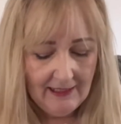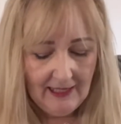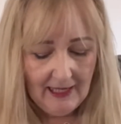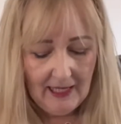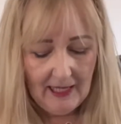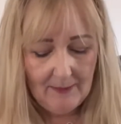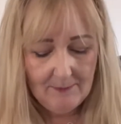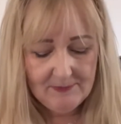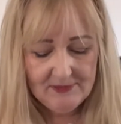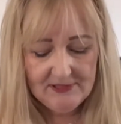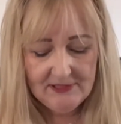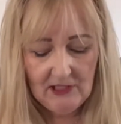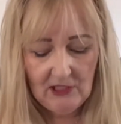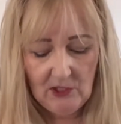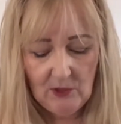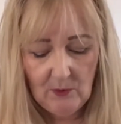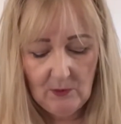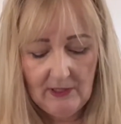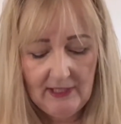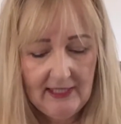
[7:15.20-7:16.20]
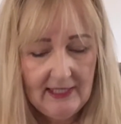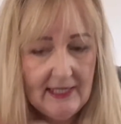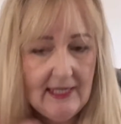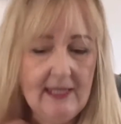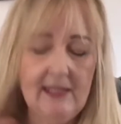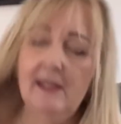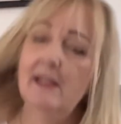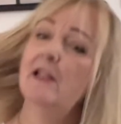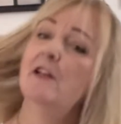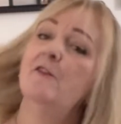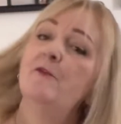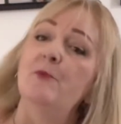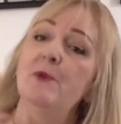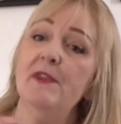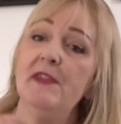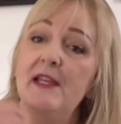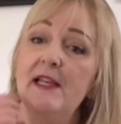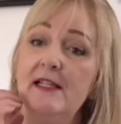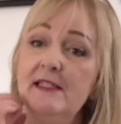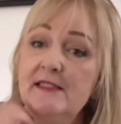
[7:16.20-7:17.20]
Absolutely in love with
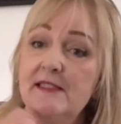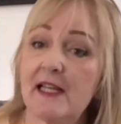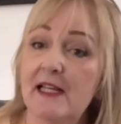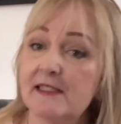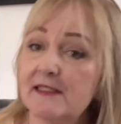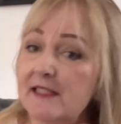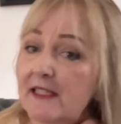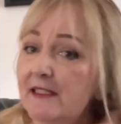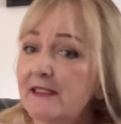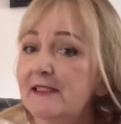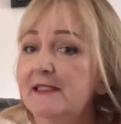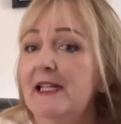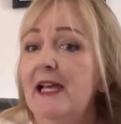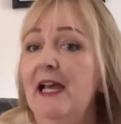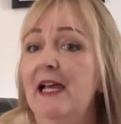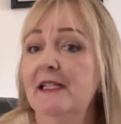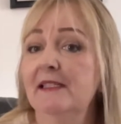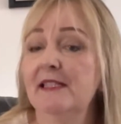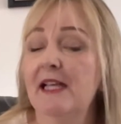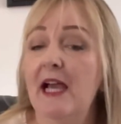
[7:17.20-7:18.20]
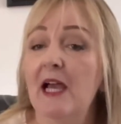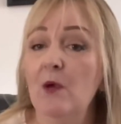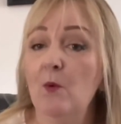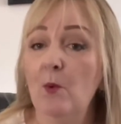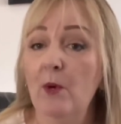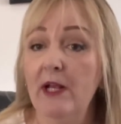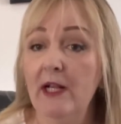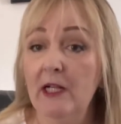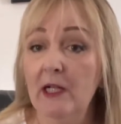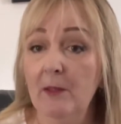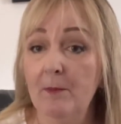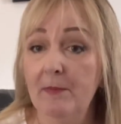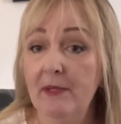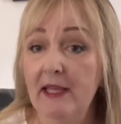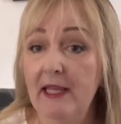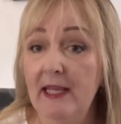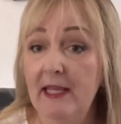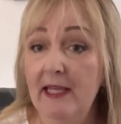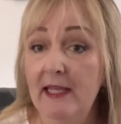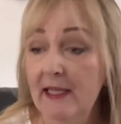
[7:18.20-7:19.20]
this. As I said, I will
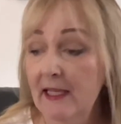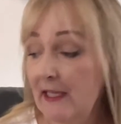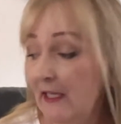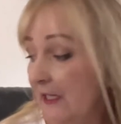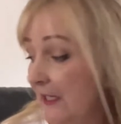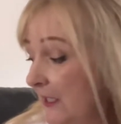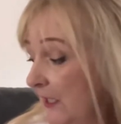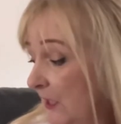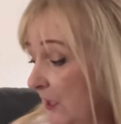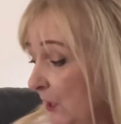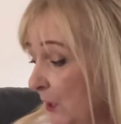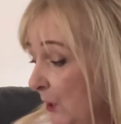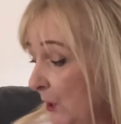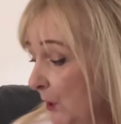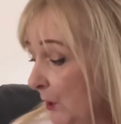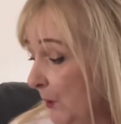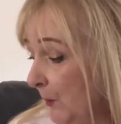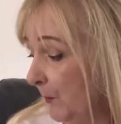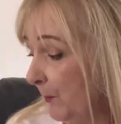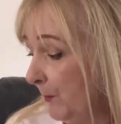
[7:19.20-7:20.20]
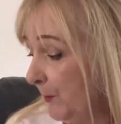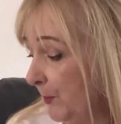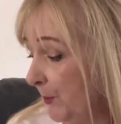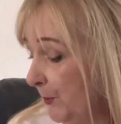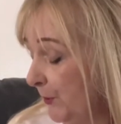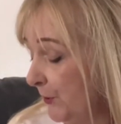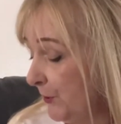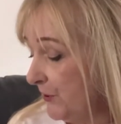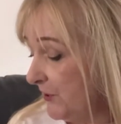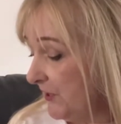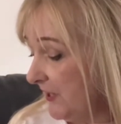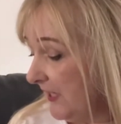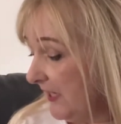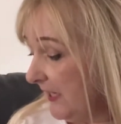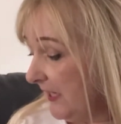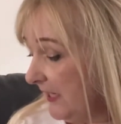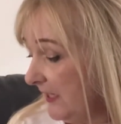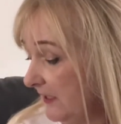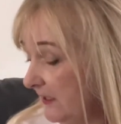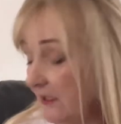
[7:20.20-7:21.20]
be
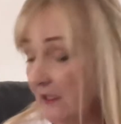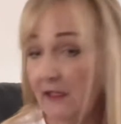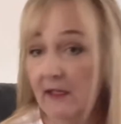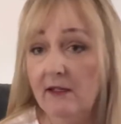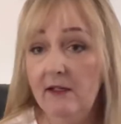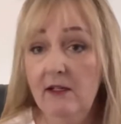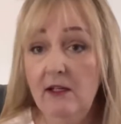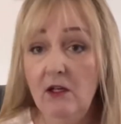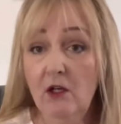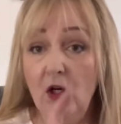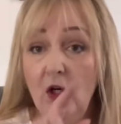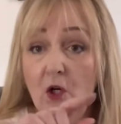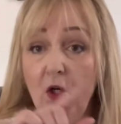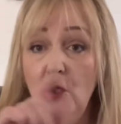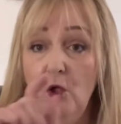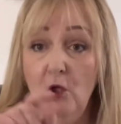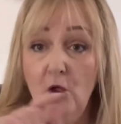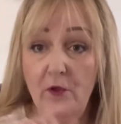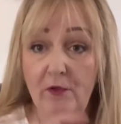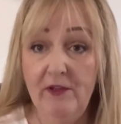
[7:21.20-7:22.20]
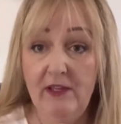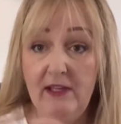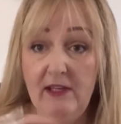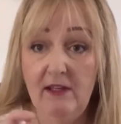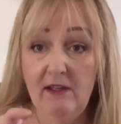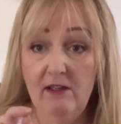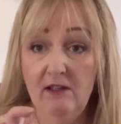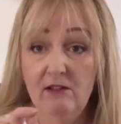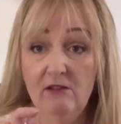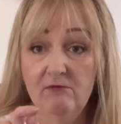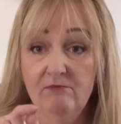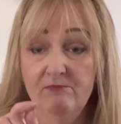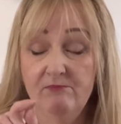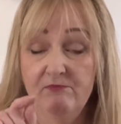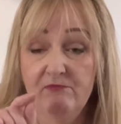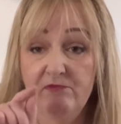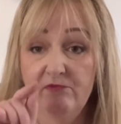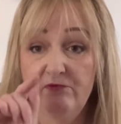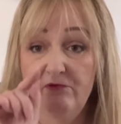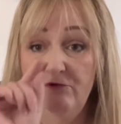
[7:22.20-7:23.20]
putting all the
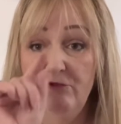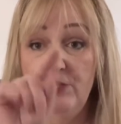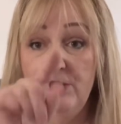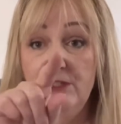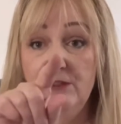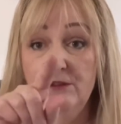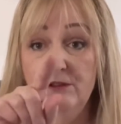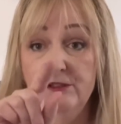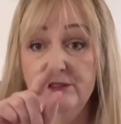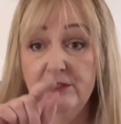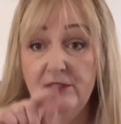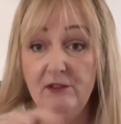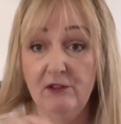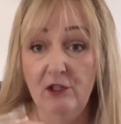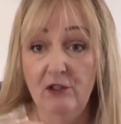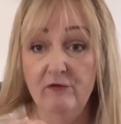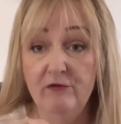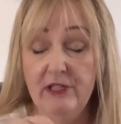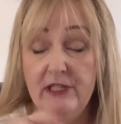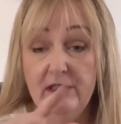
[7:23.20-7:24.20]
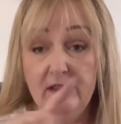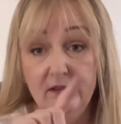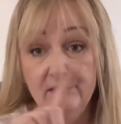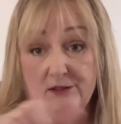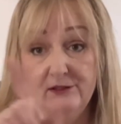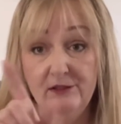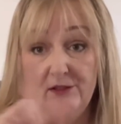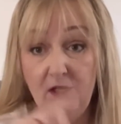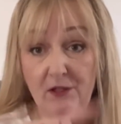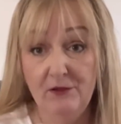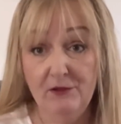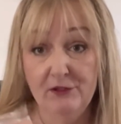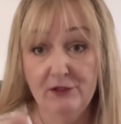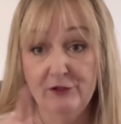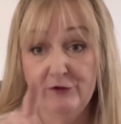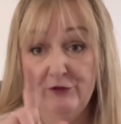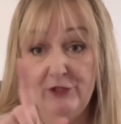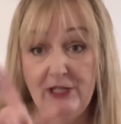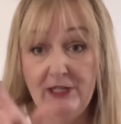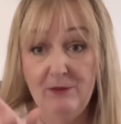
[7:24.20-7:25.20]
reels and not reels on the
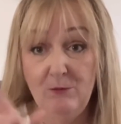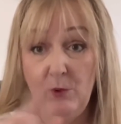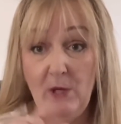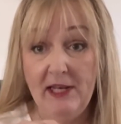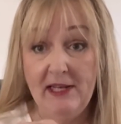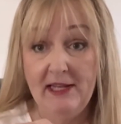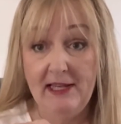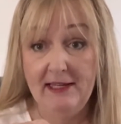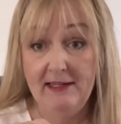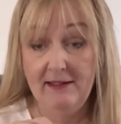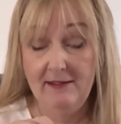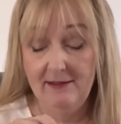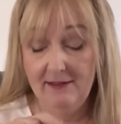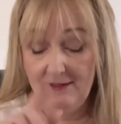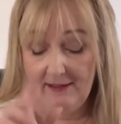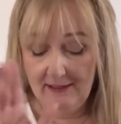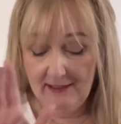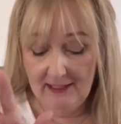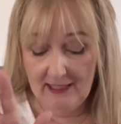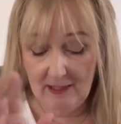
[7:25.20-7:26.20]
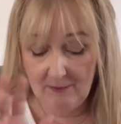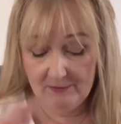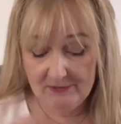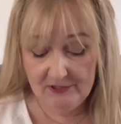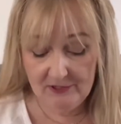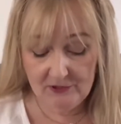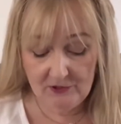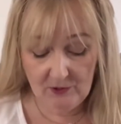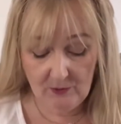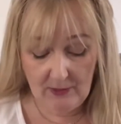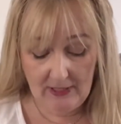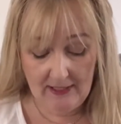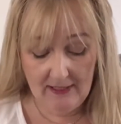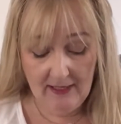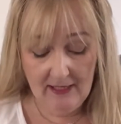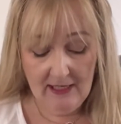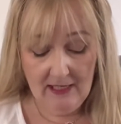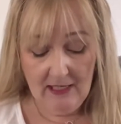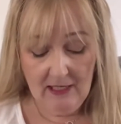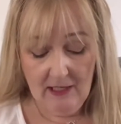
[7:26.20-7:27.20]
screen when I come to do it.
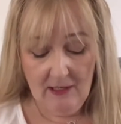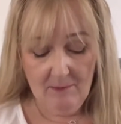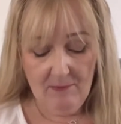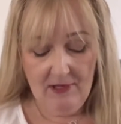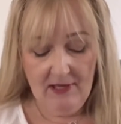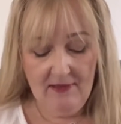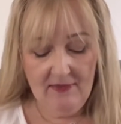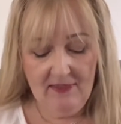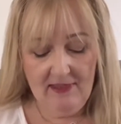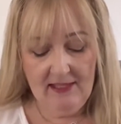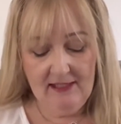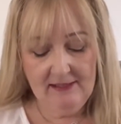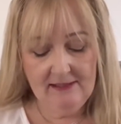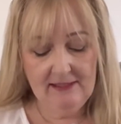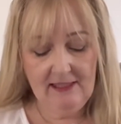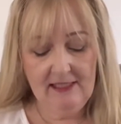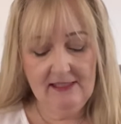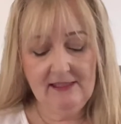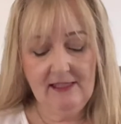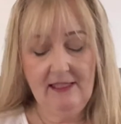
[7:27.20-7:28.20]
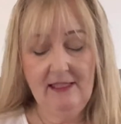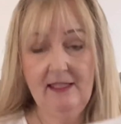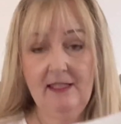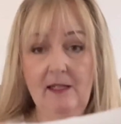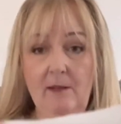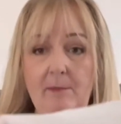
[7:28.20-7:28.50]
But this is a little